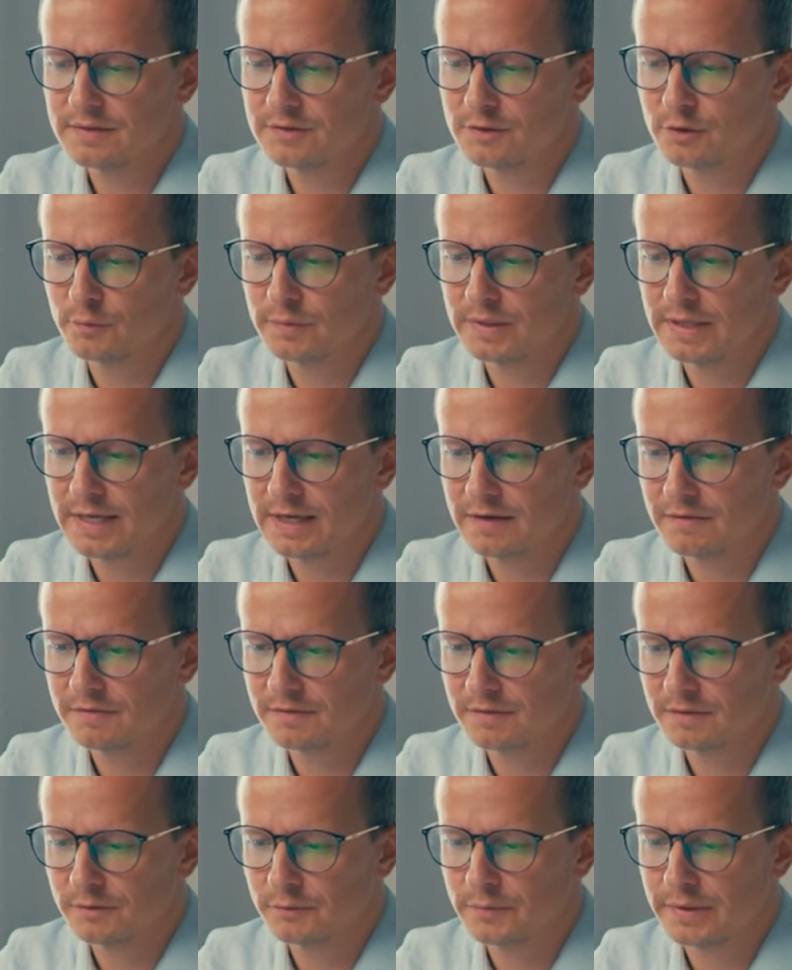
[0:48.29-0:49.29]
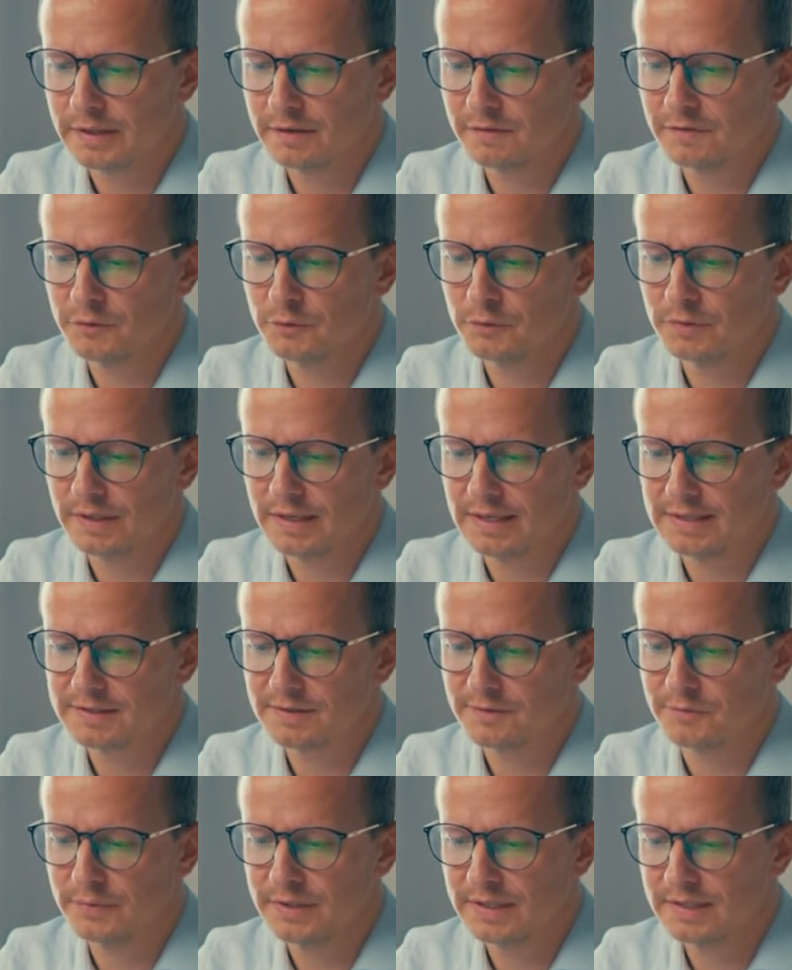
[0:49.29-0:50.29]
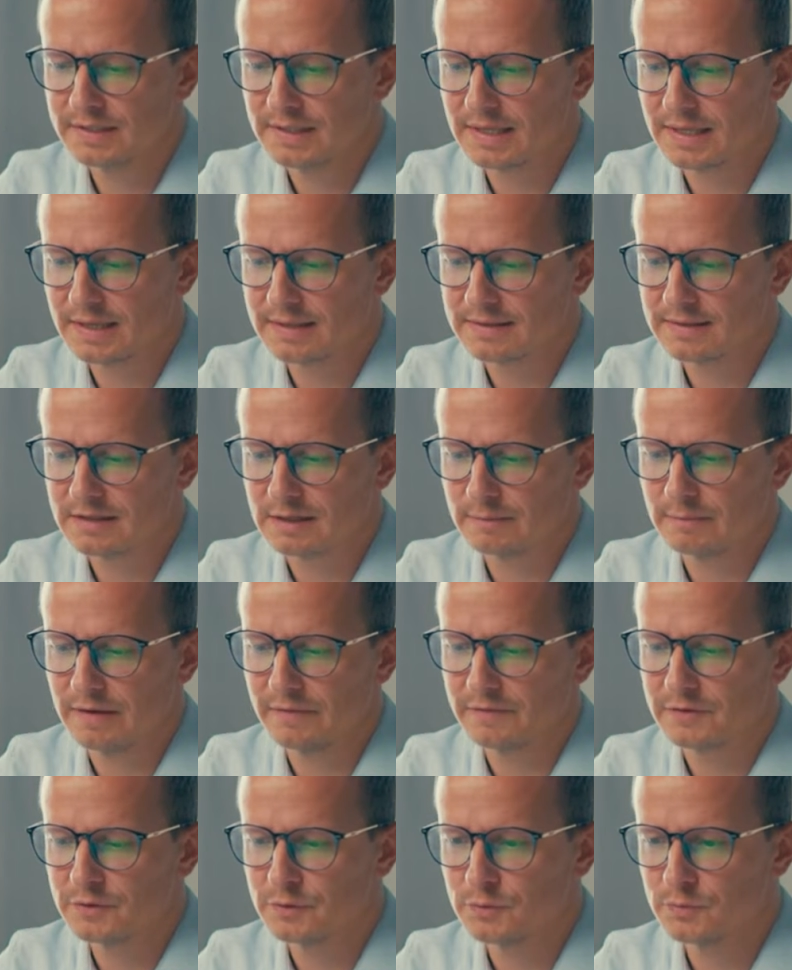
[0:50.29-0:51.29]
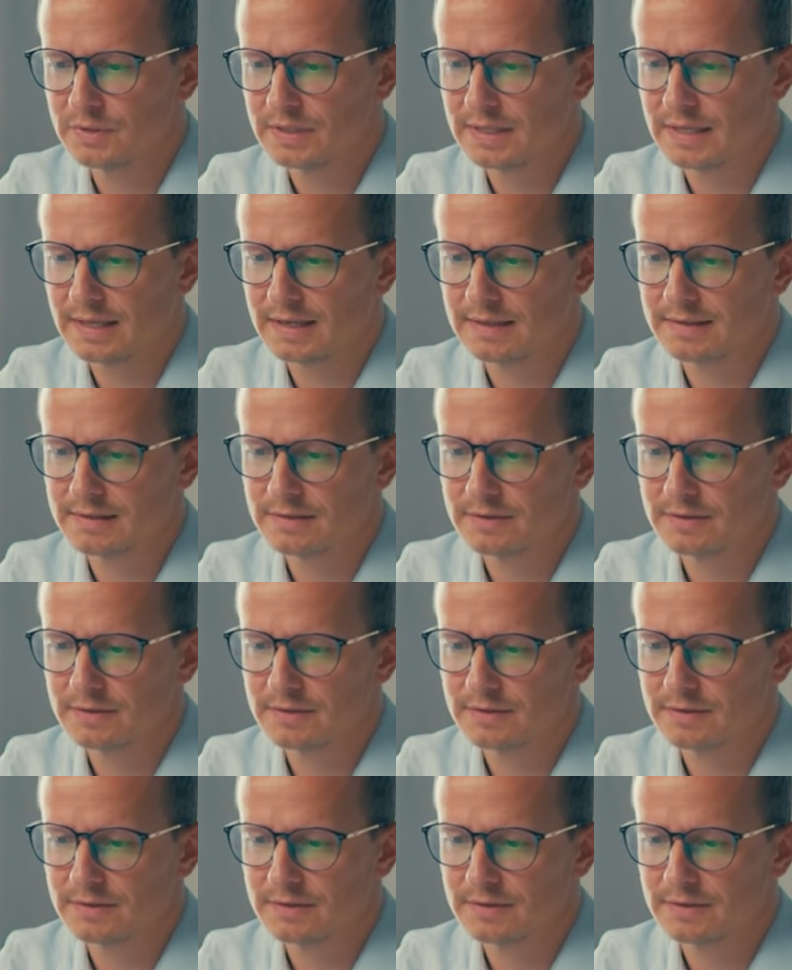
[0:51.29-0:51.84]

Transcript: So we have quite a few that has 3 stars, some have 2 stars.